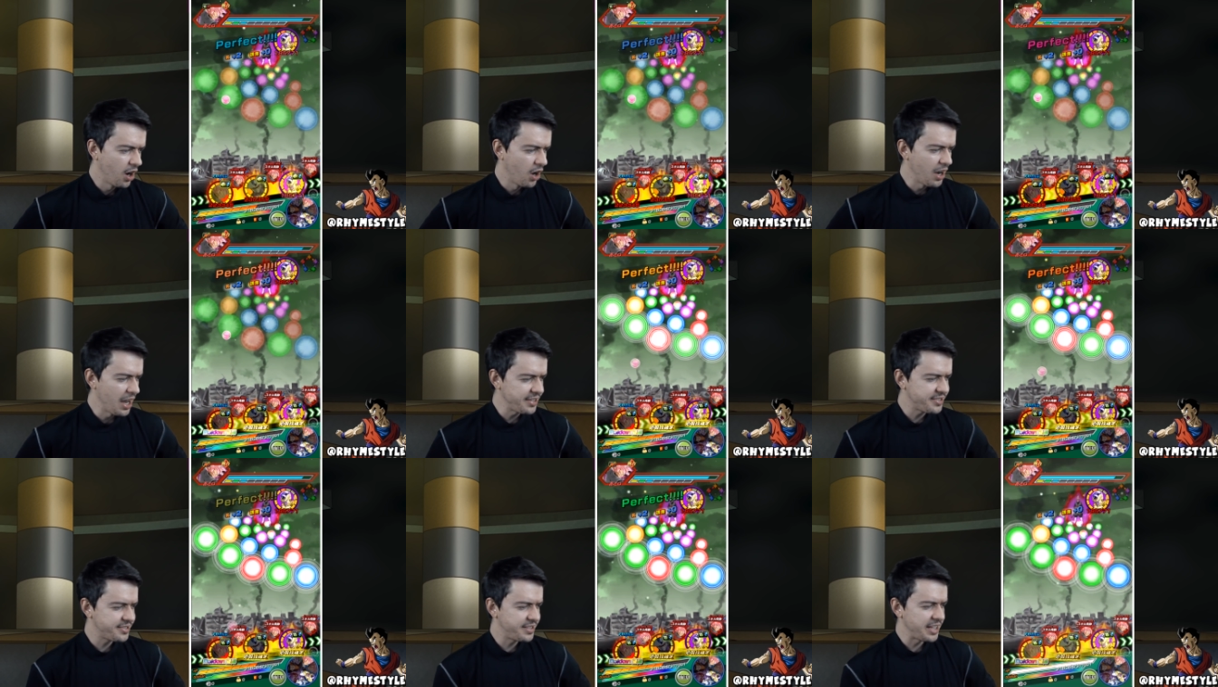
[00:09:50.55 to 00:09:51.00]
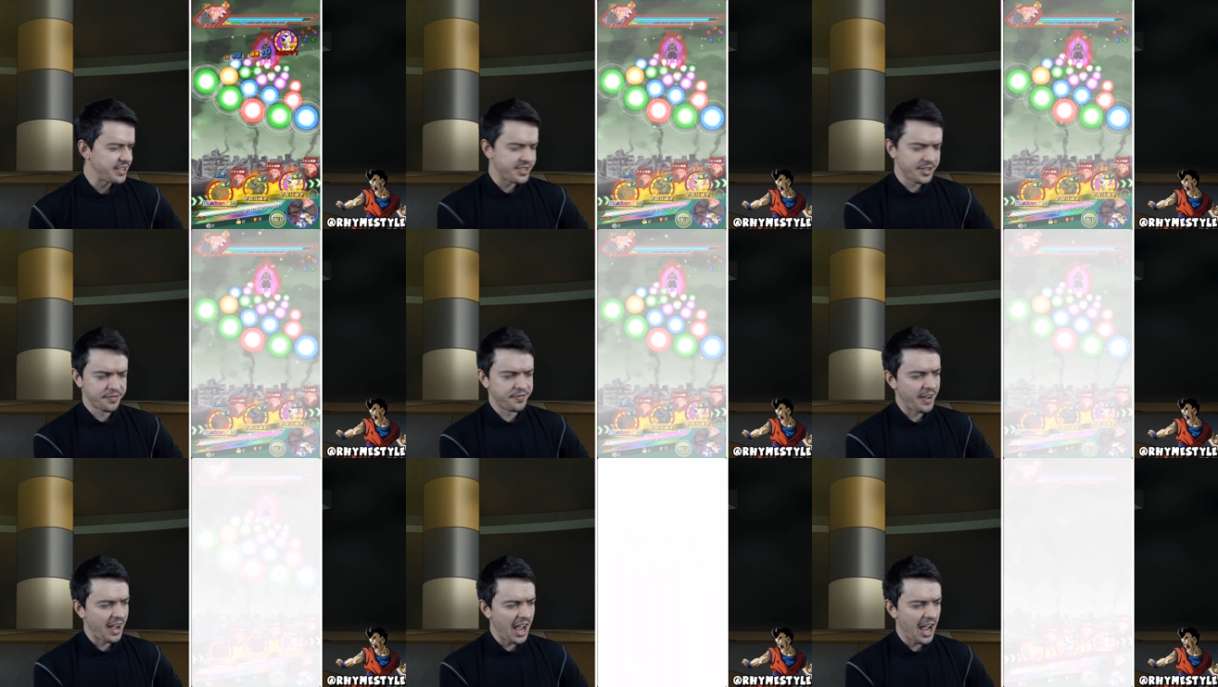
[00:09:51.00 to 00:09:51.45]
Unless they
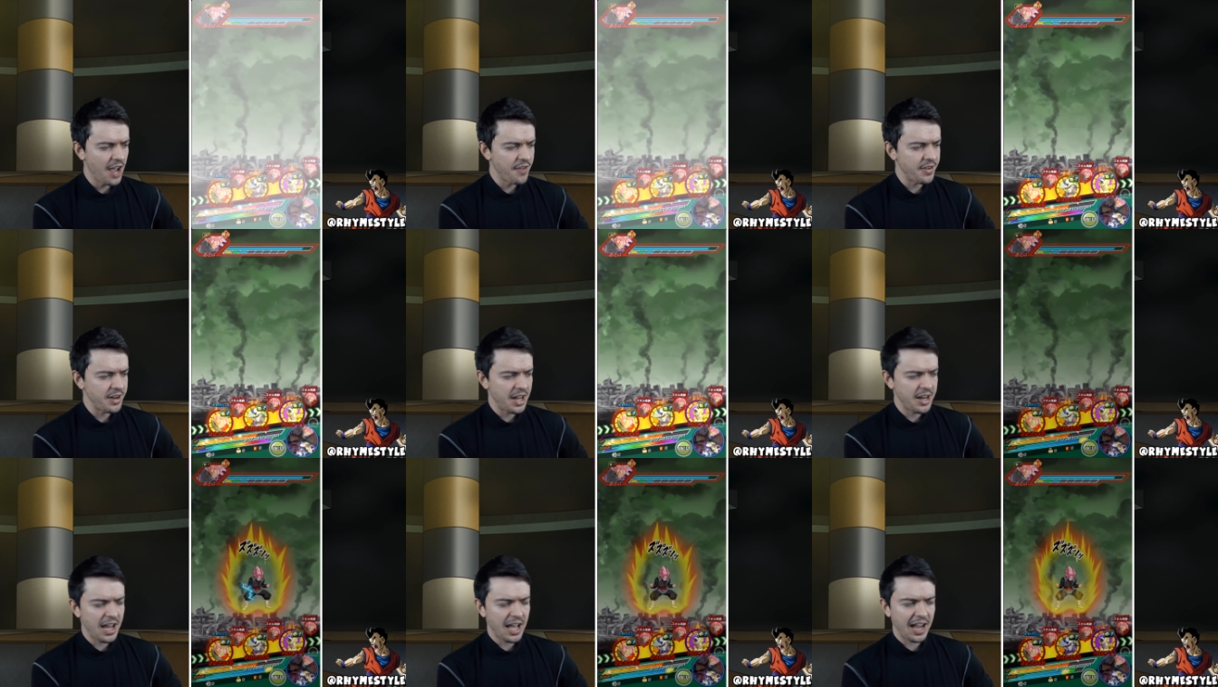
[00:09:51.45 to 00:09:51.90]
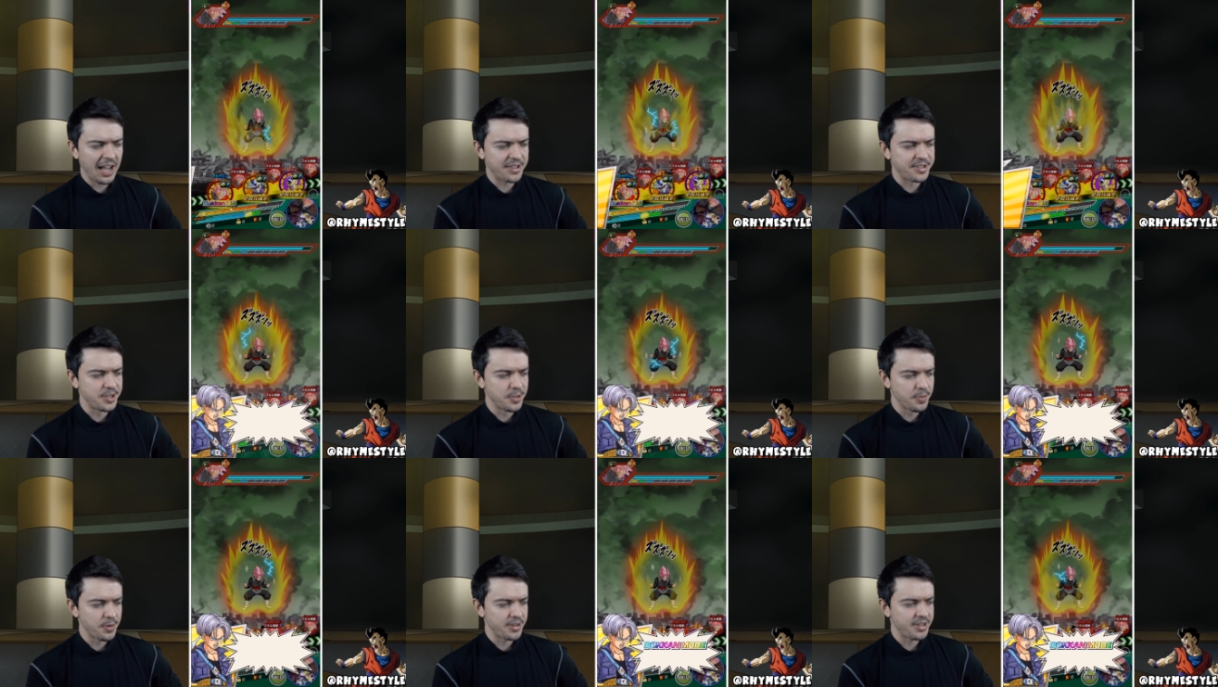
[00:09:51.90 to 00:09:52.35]
survive, and then I
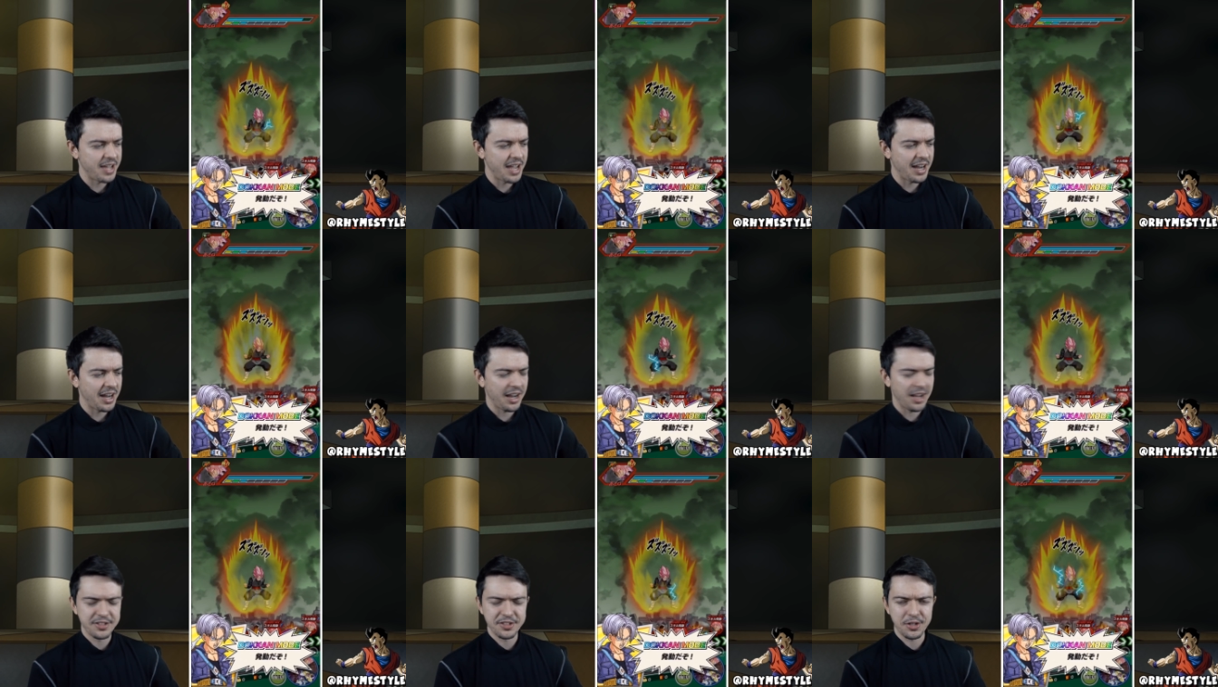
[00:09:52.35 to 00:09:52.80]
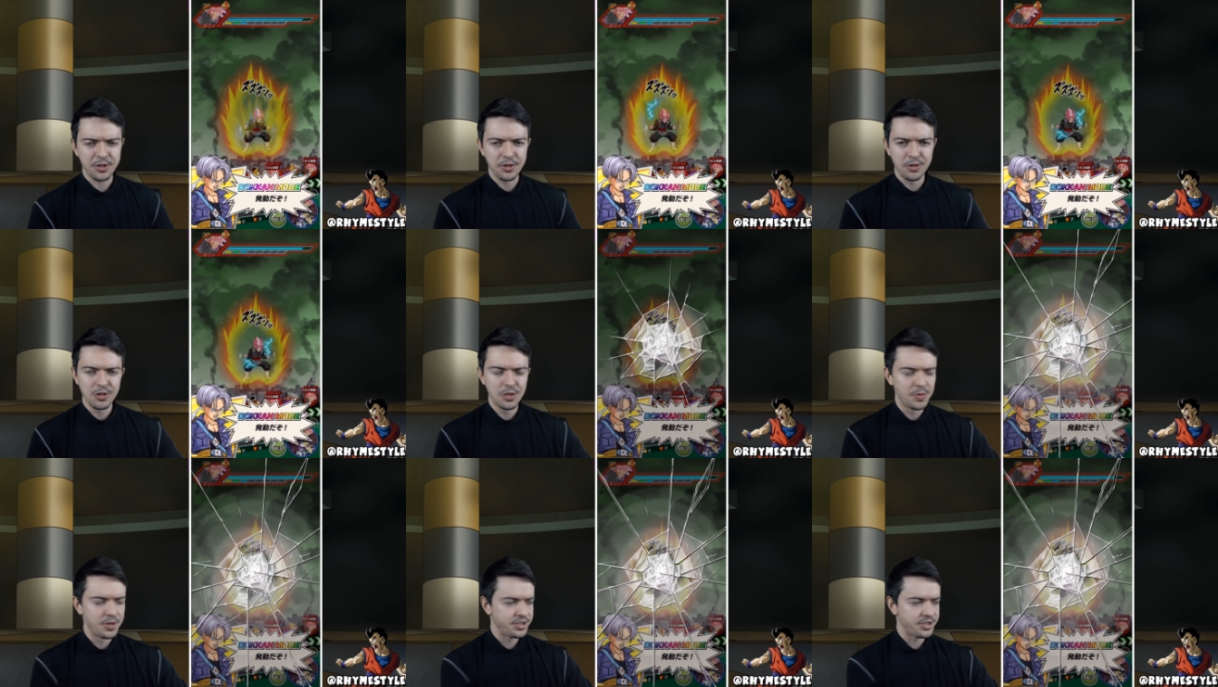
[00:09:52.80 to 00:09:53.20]
get super attack against Cooler,